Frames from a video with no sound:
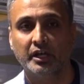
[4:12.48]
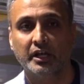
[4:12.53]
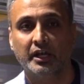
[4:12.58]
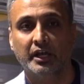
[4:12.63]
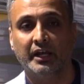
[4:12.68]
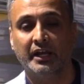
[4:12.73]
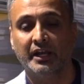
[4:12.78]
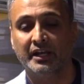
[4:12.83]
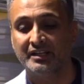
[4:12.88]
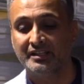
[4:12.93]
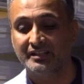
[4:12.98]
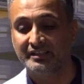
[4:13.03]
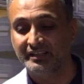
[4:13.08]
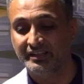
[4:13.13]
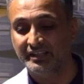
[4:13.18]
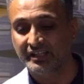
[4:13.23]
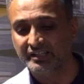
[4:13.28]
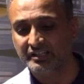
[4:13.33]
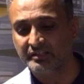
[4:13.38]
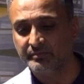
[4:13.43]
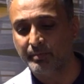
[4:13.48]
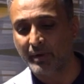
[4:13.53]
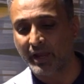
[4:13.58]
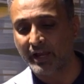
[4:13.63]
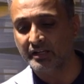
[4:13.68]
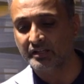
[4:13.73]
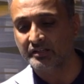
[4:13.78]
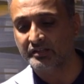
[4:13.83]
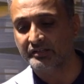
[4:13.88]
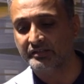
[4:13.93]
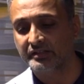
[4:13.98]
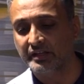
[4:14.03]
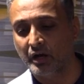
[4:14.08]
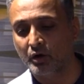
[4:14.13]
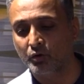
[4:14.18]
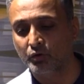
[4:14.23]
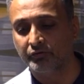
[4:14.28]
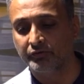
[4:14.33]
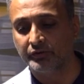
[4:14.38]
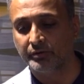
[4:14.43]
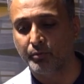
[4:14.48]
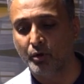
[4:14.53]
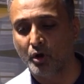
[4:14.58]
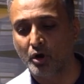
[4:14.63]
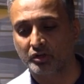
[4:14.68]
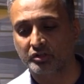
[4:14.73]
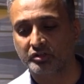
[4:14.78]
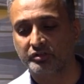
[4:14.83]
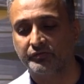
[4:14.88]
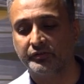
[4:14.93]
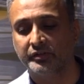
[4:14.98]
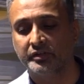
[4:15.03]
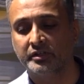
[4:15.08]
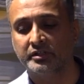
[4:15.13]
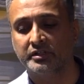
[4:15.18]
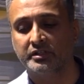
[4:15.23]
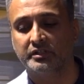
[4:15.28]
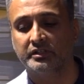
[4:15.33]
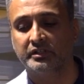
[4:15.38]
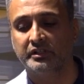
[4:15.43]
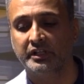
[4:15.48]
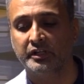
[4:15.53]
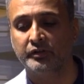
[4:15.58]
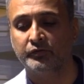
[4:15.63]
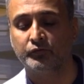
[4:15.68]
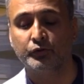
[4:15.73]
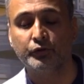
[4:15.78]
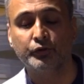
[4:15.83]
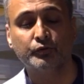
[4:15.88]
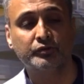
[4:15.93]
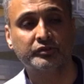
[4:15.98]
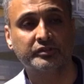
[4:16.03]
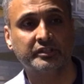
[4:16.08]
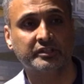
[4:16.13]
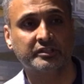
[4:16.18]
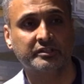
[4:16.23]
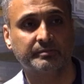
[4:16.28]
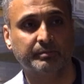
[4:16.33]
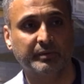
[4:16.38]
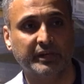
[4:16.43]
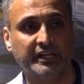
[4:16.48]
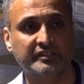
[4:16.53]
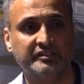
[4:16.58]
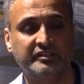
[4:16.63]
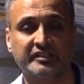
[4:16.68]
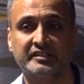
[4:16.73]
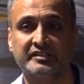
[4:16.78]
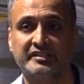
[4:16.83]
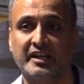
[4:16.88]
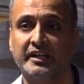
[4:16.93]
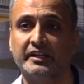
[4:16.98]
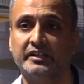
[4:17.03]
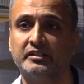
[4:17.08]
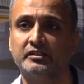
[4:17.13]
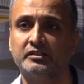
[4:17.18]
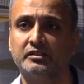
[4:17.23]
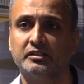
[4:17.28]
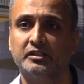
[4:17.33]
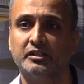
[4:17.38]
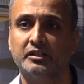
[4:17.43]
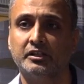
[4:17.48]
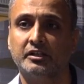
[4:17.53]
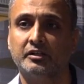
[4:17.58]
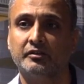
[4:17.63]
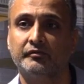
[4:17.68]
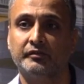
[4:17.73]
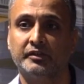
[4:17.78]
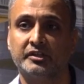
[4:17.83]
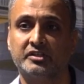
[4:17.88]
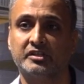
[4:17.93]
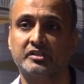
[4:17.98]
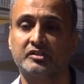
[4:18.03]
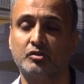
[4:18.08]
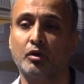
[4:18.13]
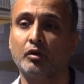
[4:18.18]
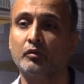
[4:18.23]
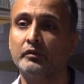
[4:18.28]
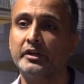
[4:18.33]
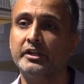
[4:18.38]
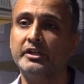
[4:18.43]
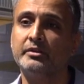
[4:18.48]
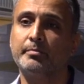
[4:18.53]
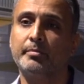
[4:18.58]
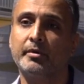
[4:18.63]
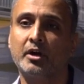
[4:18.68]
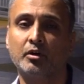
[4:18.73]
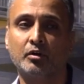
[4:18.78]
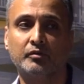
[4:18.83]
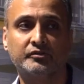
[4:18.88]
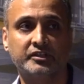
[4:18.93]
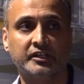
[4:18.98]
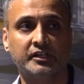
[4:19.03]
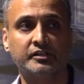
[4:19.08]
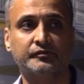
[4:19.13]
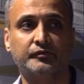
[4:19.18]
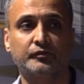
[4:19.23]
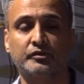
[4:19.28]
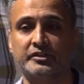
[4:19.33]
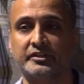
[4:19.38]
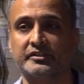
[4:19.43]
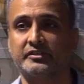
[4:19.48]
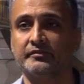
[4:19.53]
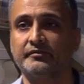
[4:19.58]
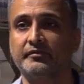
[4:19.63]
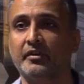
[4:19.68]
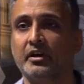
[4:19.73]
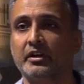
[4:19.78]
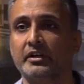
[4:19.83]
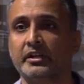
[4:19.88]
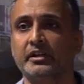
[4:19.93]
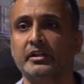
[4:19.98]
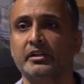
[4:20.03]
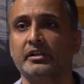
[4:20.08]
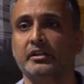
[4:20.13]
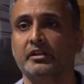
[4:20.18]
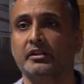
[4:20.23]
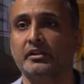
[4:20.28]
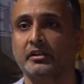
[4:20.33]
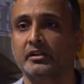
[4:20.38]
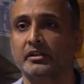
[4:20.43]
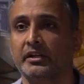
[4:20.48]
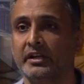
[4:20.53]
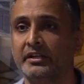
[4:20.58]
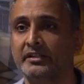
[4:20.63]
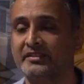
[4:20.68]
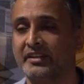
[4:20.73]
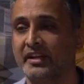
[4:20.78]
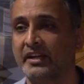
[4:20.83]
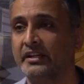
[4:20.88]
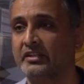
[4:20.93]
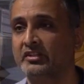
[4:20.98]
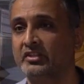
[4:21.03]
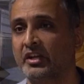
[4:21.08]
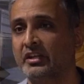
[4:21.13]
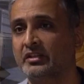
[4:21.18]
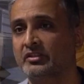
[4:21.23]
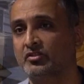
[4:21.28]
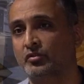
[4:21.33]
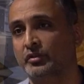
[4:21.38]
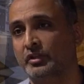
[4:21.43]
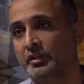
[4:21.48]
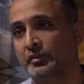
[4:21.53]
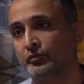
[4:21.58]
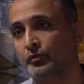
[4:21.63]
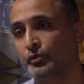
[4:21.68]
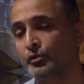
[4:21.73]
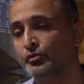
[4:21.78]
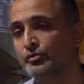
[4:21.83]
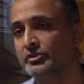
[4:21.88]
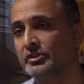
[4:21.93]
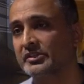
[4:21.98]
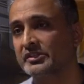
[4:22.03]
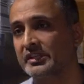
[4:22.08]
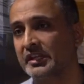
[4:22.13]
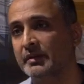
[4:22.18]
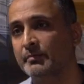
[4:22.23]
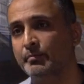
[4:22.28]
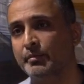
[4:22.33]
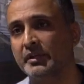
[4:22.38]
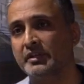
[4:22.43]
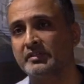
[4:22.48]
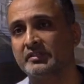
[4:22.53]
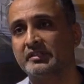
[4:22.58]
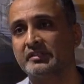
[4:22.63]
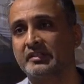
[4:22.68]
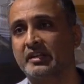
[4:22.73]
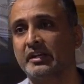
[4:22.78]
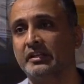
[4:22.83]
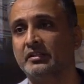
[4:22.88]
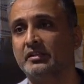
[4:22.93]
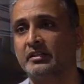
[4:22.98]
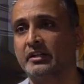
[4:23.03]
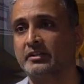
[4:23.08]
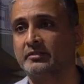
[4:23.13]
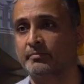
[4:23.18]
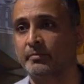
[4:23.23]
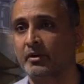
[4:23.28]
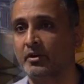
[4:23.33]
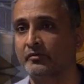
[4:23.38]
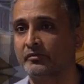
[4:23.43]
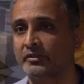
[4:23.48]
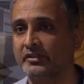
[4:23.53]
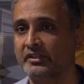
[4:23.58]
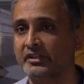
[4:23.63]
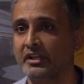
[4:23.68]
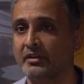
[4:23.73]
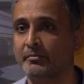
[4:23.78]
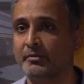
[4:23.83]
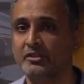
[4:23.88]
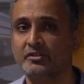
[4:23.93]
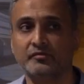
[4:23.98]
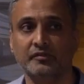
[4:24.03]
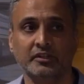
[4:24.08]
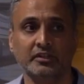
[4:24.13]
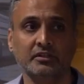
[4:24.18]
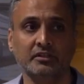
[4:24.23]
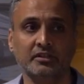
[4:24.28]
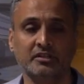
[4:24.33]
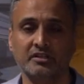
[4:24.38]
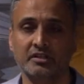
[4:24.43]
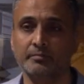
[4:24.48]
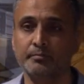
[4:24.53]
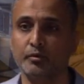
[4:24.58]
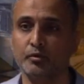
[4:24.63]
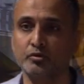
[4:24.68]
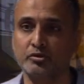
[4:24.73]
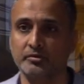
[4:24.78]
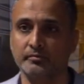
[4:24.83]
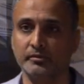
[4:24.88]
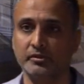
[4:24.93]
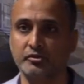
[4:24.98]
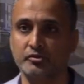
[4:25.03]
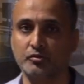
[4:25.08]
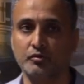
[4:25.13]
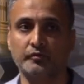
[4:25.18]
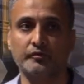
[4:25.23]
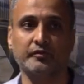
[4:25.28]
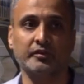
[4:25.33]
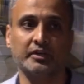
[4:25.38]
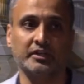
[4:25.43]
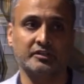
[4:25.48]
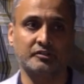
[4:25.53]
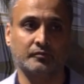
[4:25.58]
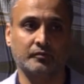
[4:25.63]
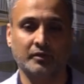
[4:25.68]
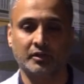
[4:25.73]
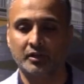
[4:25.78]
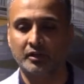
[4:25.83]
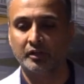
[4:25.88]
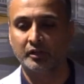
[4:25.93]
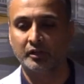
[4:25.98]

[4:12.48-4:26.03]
And this package is the out of the box, where they introduced this page designer, which is already the part of Salesforce SFRA and site gen. So they introduced the same page designer as part of the CMS within this composable storefront as well.